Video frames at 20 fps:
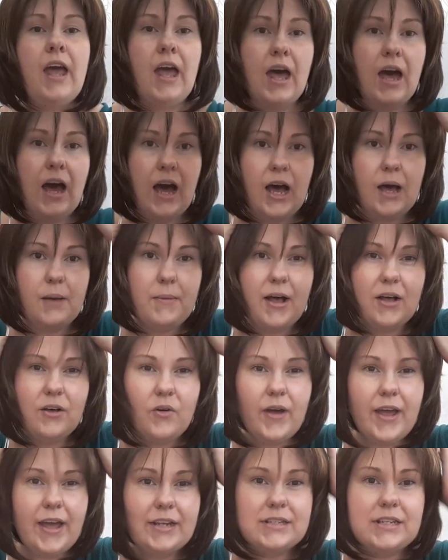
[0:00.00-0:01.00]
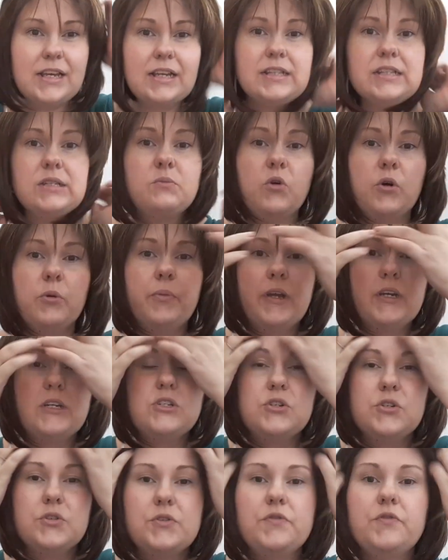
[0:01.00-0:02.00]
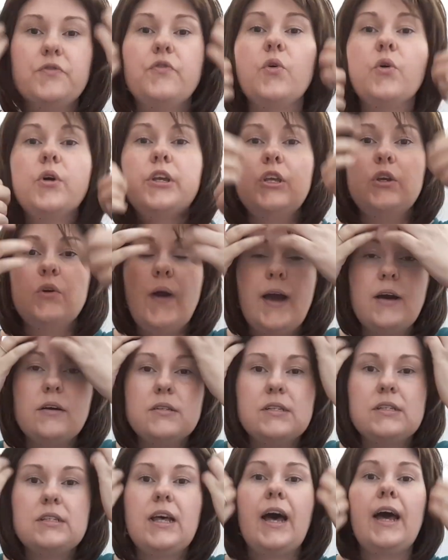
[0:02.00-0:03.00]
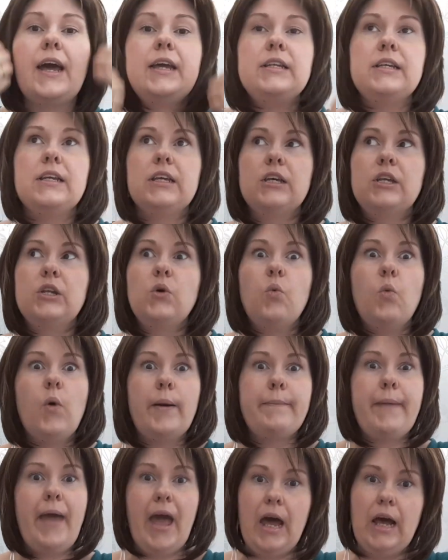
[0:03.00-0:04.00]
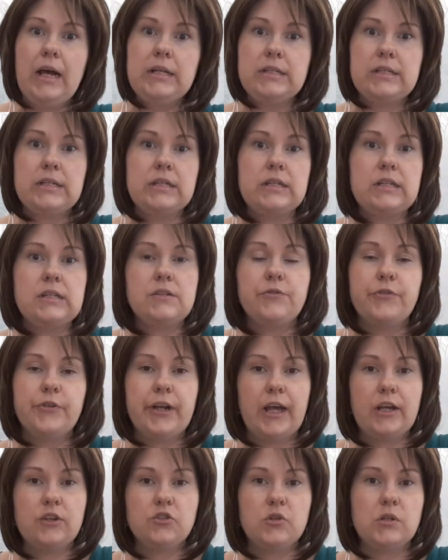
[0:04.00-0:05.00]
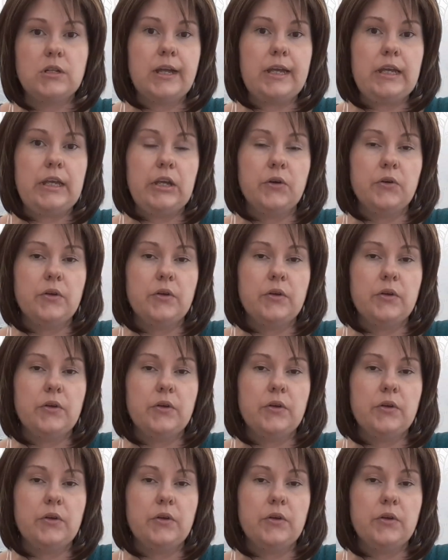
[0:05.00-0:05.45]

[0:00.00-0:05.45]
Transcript: I'll go ahead and take some more pictures for you outside in what passes for natural light here in